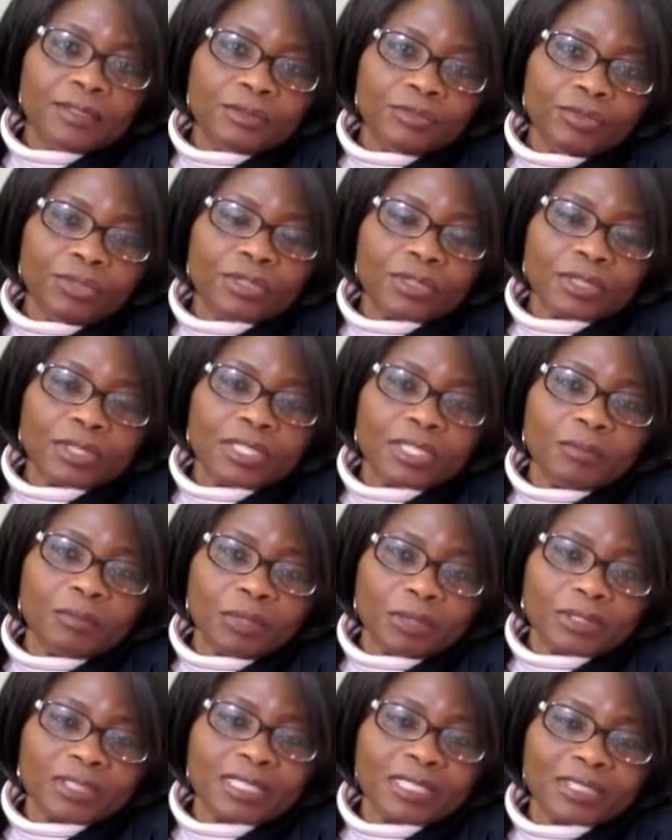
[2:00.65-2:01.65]
We're talking
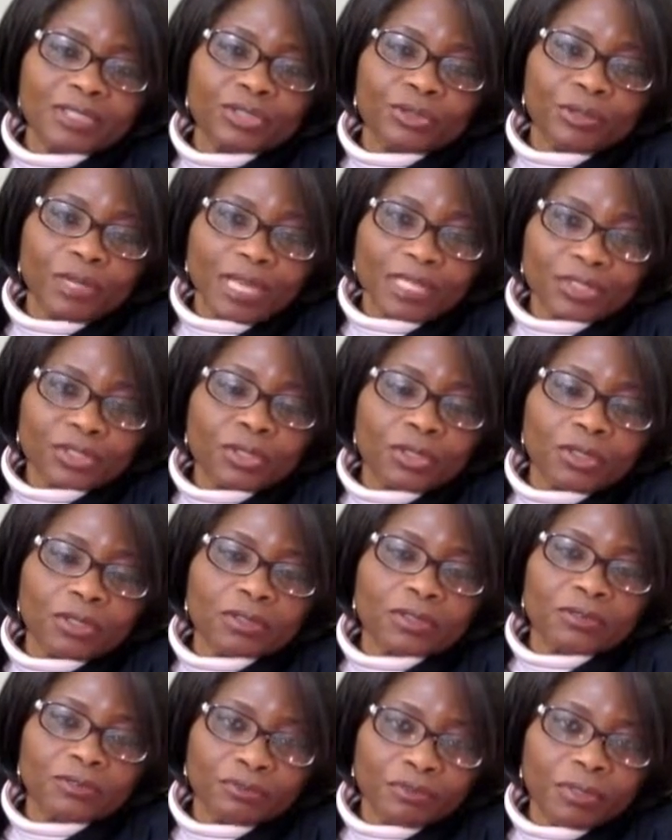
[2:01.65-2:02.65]
about sexual
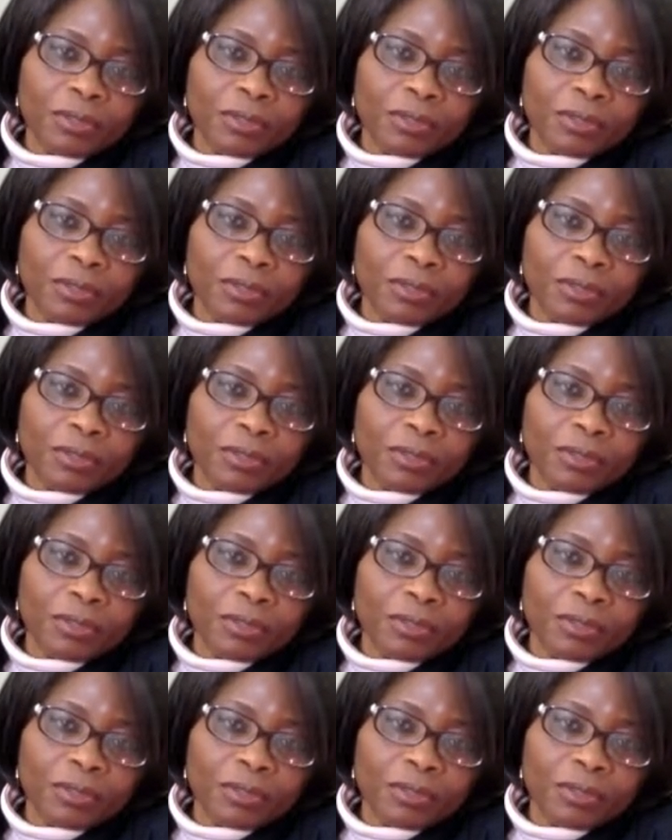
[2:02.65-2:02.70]
assault of